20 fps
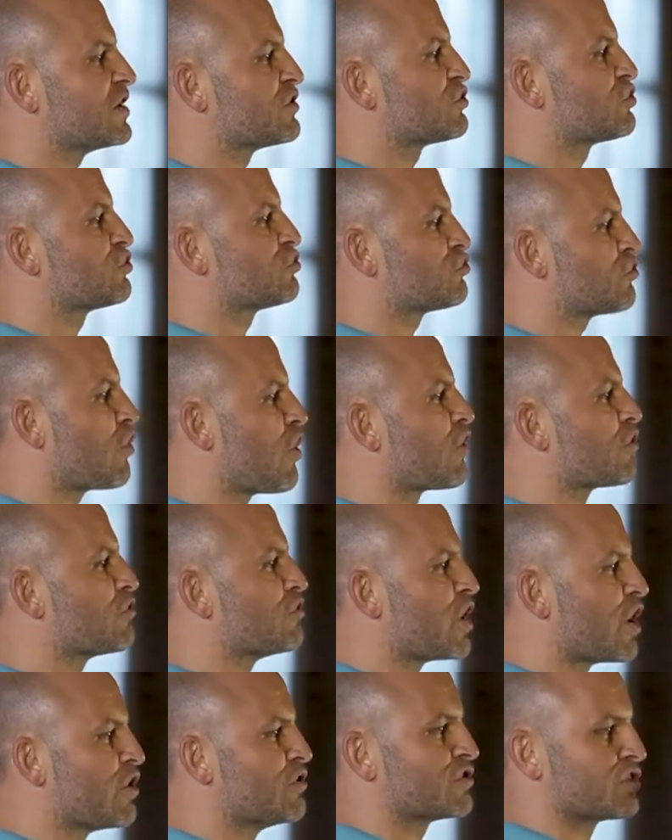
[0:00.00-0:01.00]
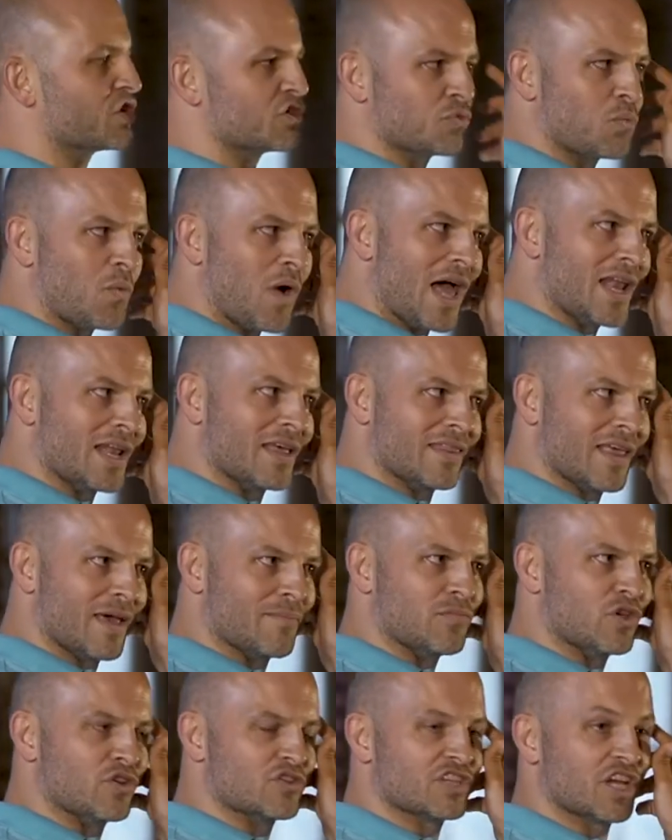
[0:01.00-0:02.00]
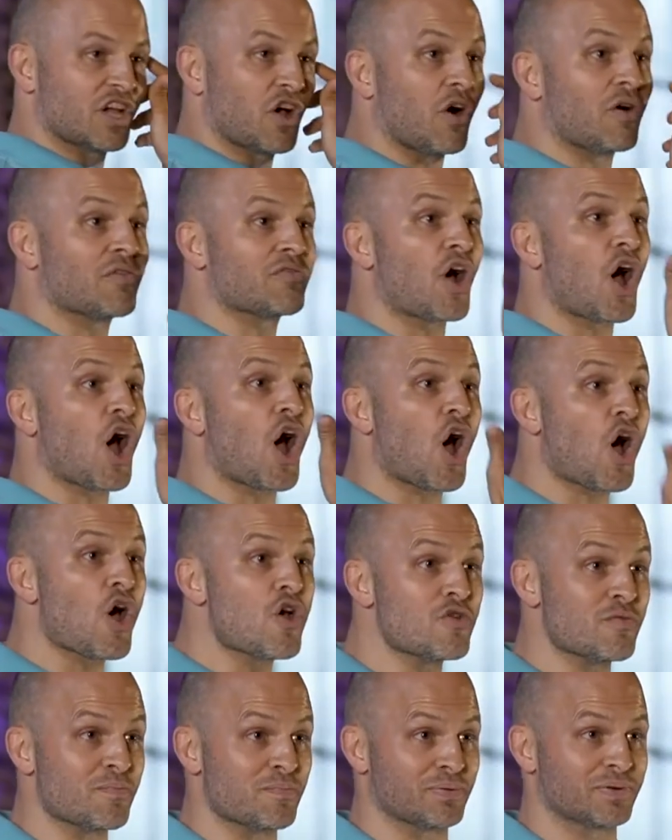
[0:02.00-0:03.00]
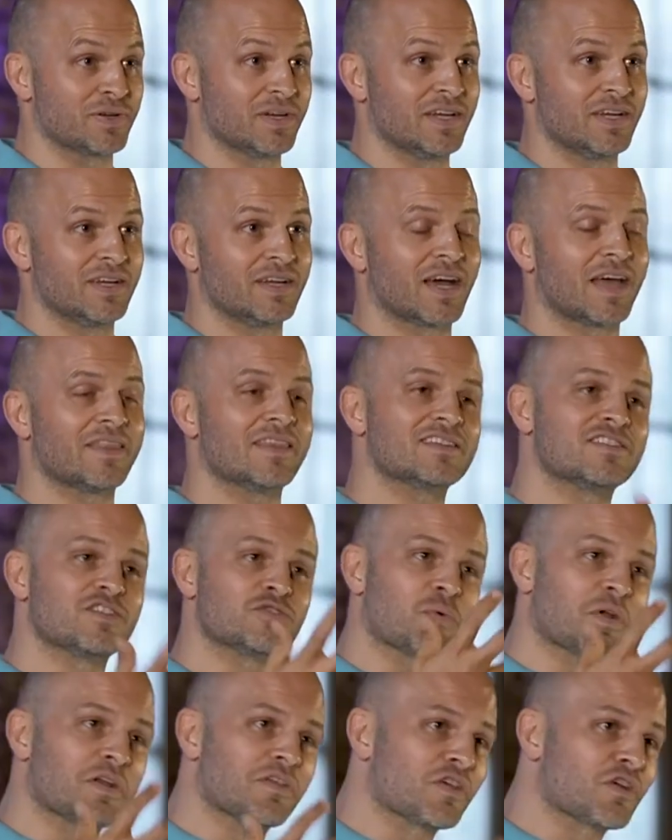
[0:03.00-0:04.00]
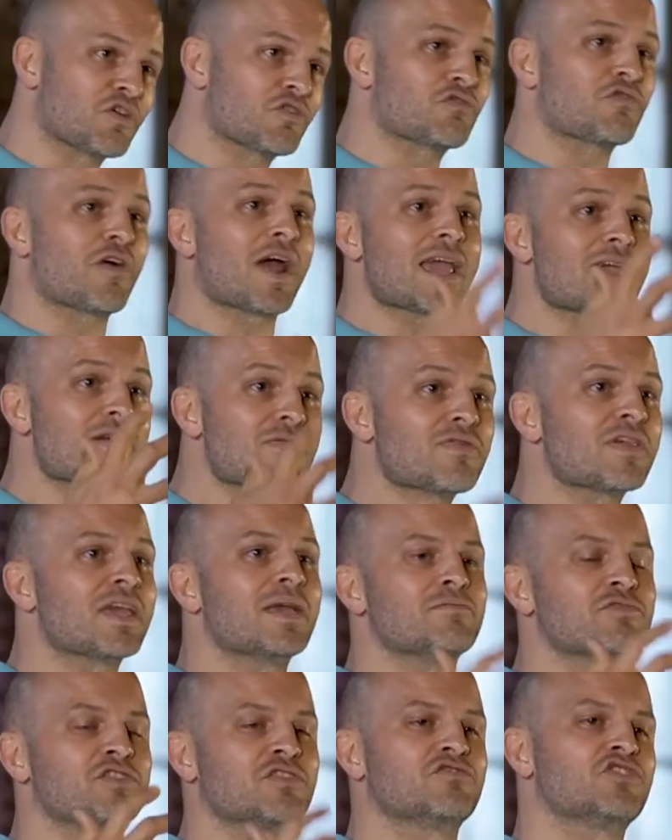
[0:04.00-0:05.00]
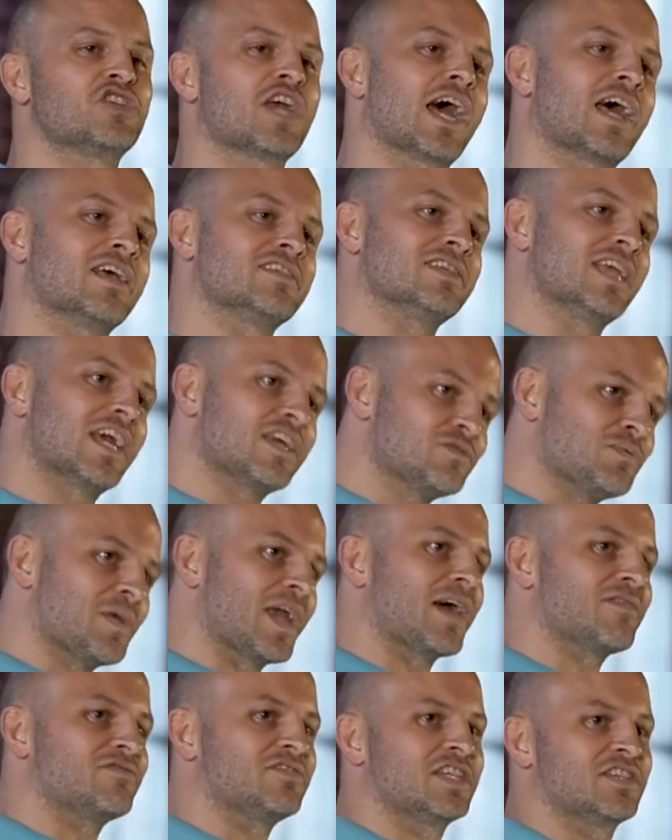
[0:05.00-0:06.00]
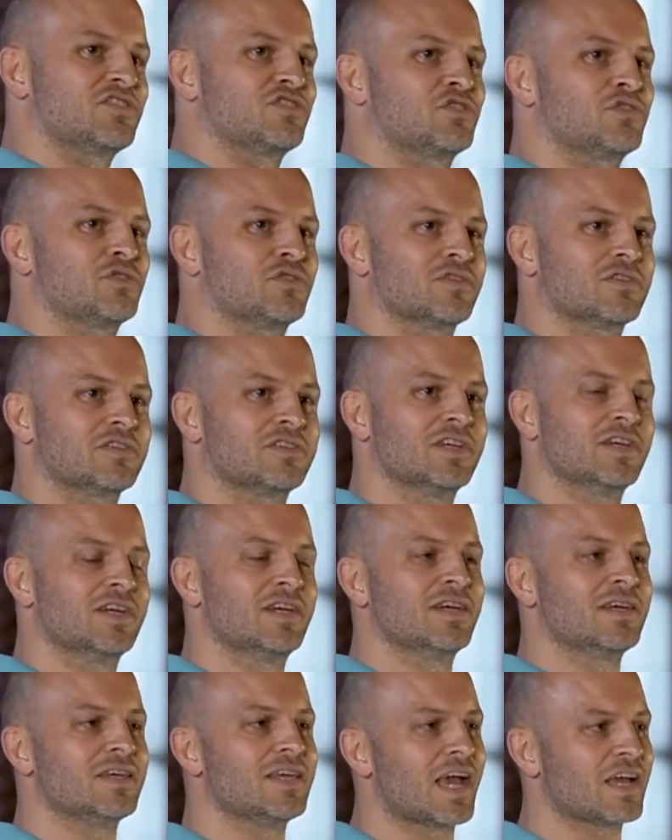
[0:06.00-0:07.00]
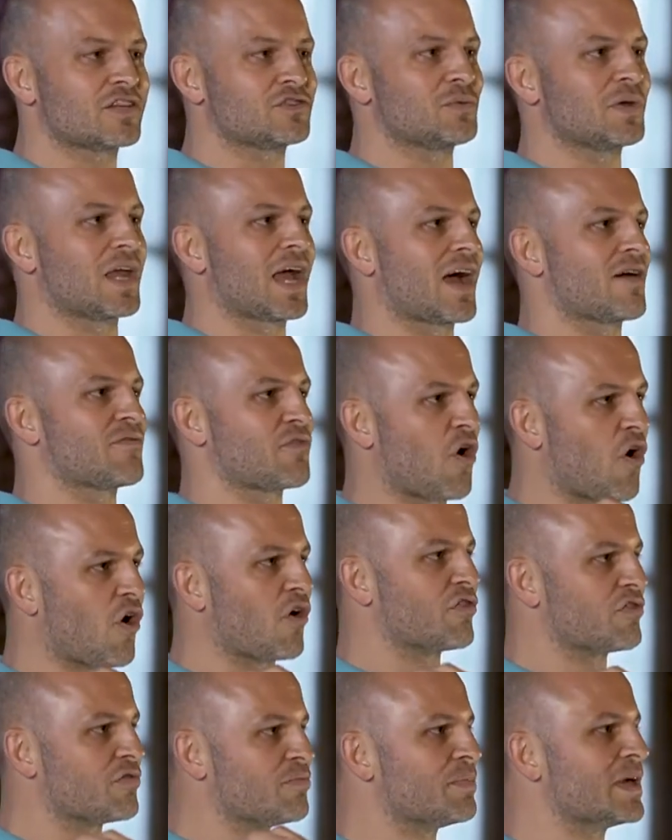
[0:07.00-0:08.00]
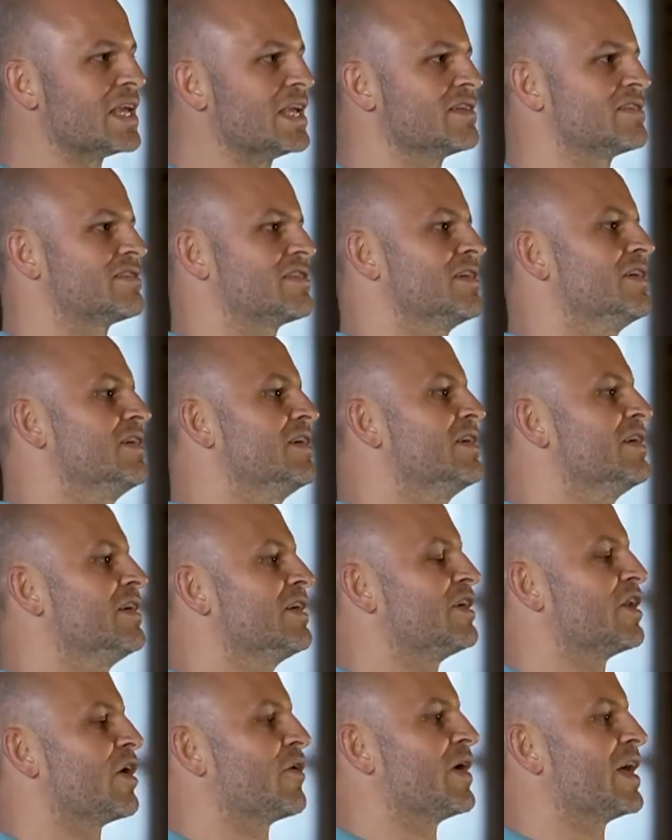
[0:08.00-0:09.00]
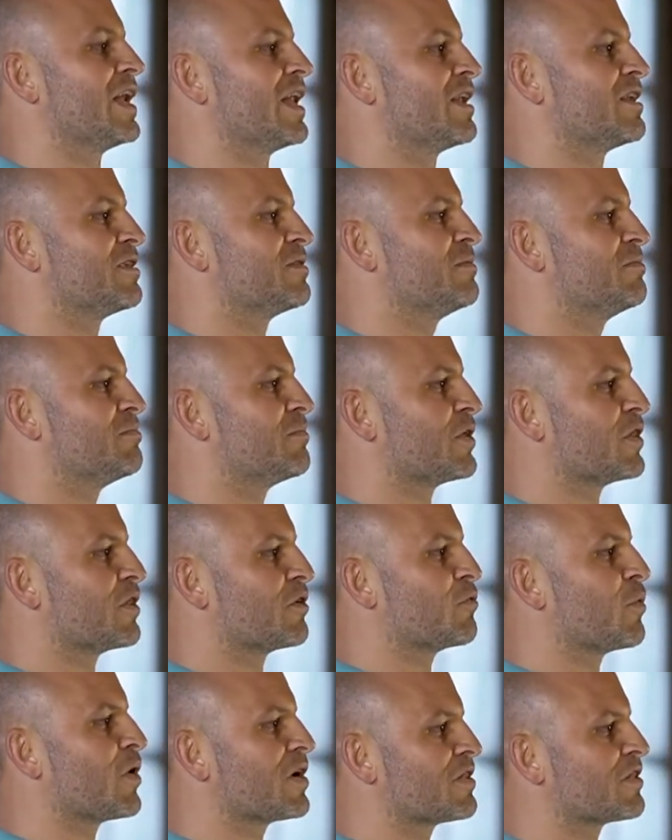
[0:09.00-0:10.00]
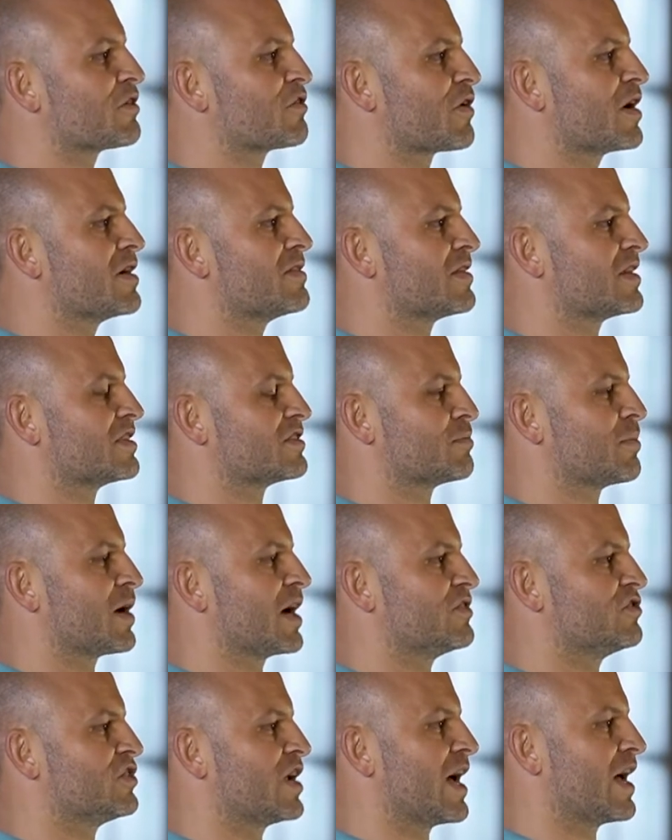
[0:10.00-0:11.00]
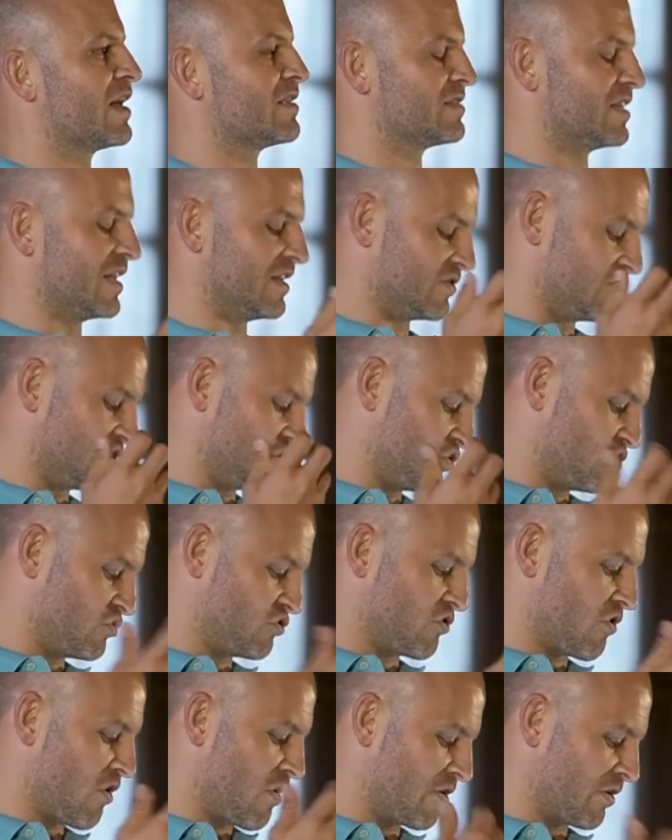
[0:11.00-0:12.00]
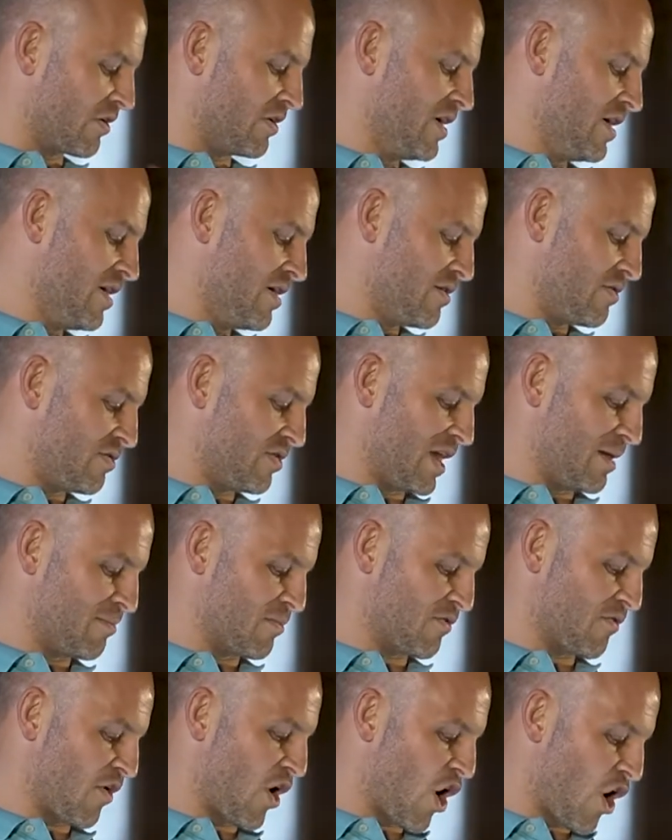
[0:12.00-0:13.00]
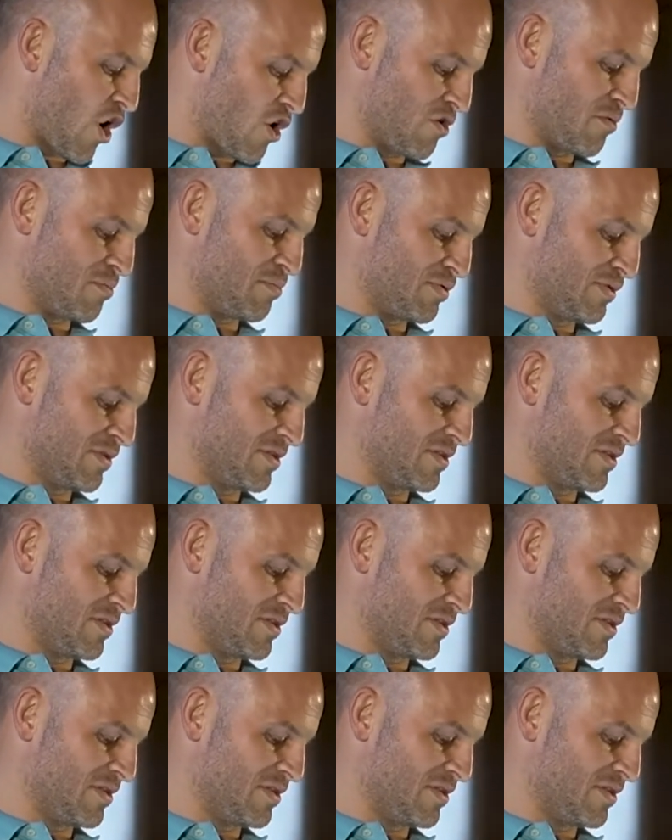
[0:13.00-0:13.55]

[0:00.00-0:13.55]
a strong note as well in their music of hope. And this is one of the great themes of jazz. Yes, we have discord. Yes, we have offbeat, in it. But one of the great things about jazz is the strong theme of hope.